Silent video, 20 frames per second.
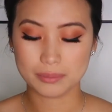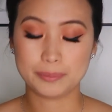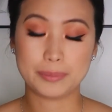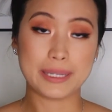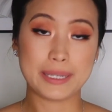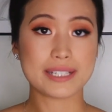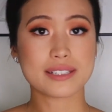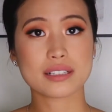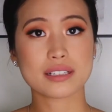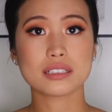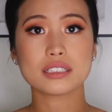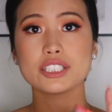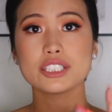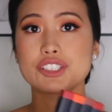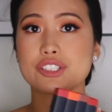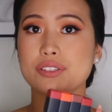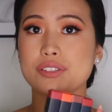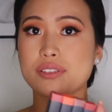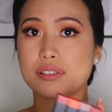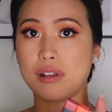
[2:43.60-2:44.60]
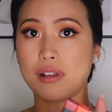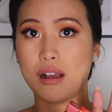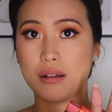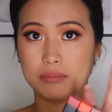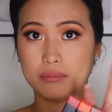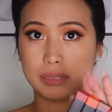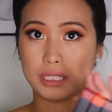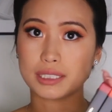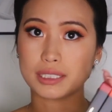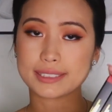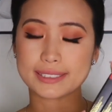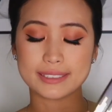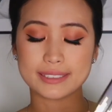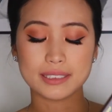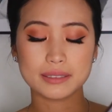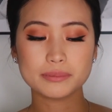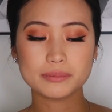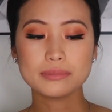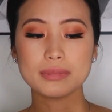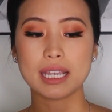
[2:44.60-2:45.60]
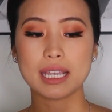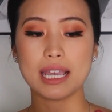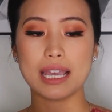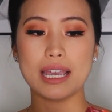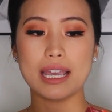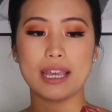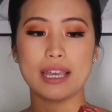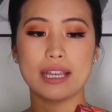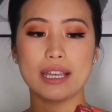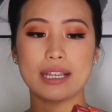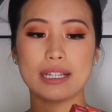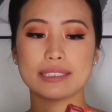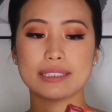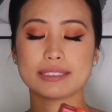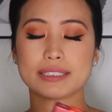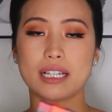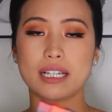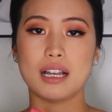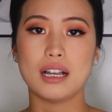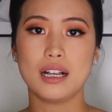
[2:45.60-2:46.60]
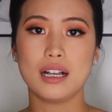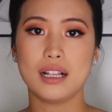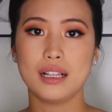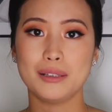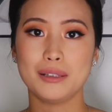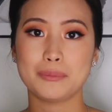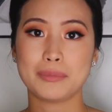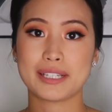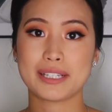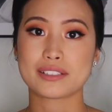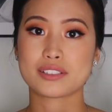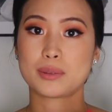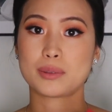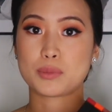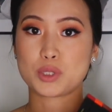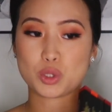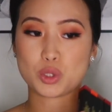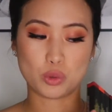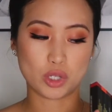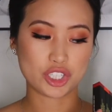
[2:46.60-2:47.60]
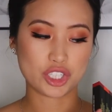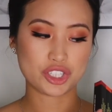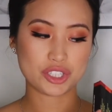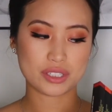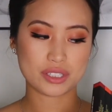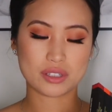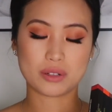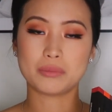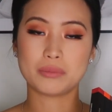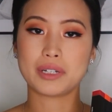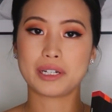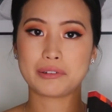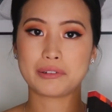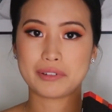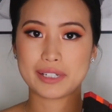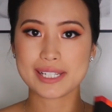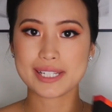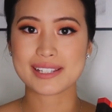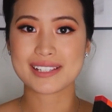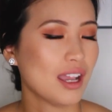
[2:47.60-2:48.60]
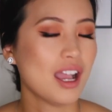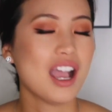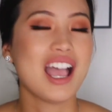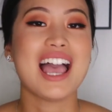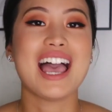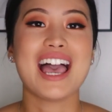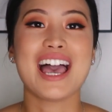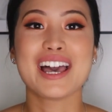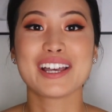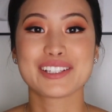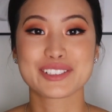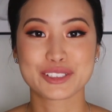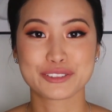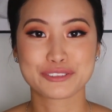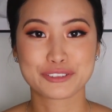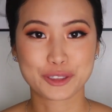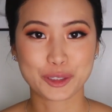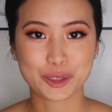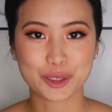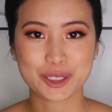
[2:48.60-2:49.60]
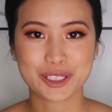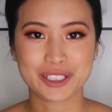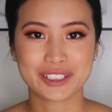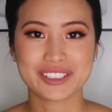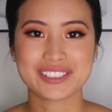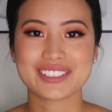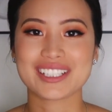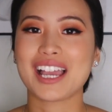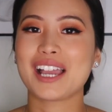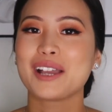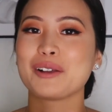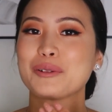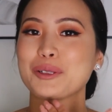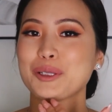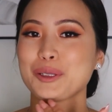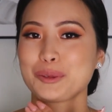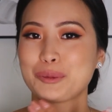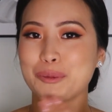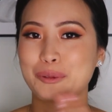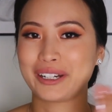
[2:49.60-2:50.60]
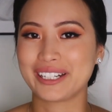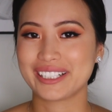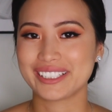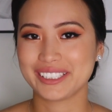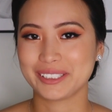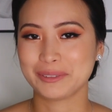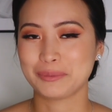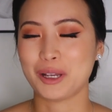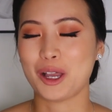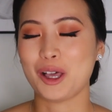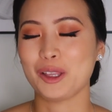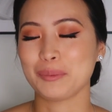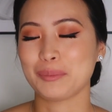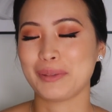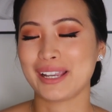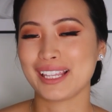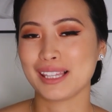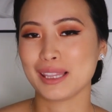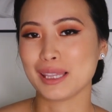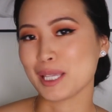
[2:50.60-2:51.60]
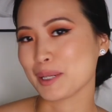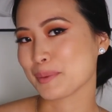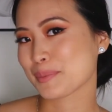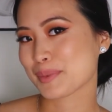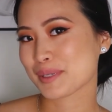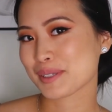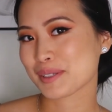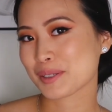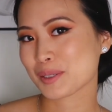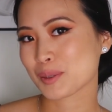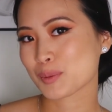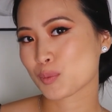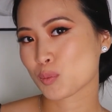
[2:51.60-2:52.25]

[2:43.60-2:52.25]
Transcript: basically just unbox them and I'll make some swatches on my wrist. And of course, I will wear them on my lips.